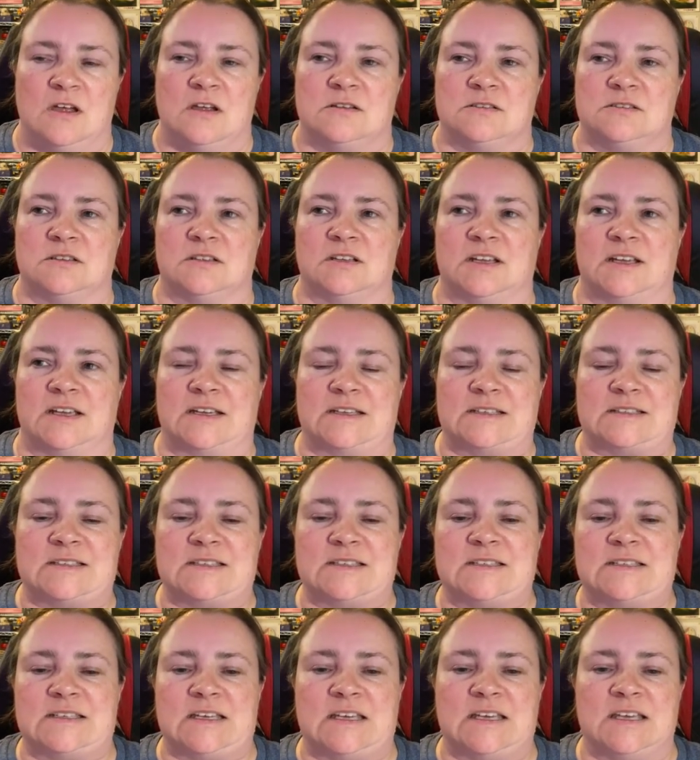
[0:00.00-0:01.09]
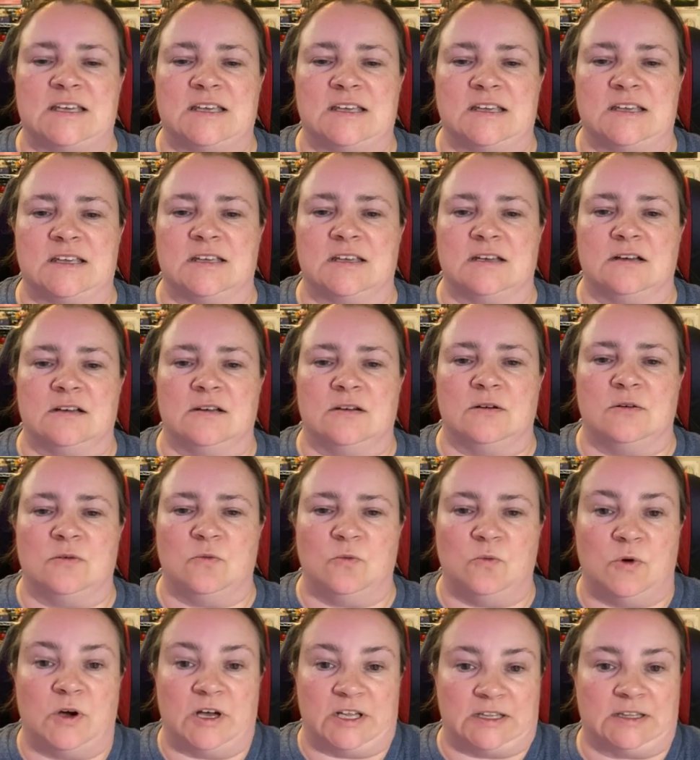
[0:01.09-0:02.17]
so that I could see
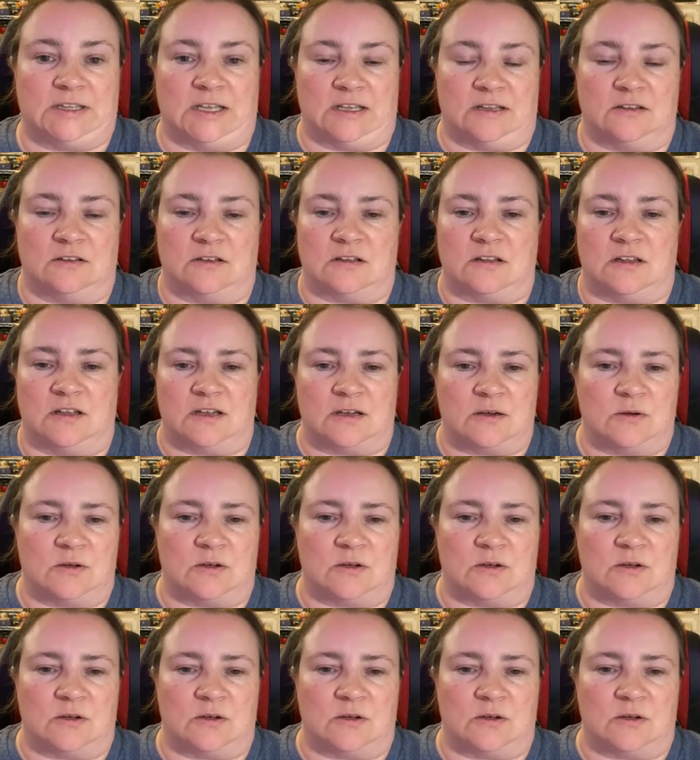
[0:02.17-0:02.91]
what they look like.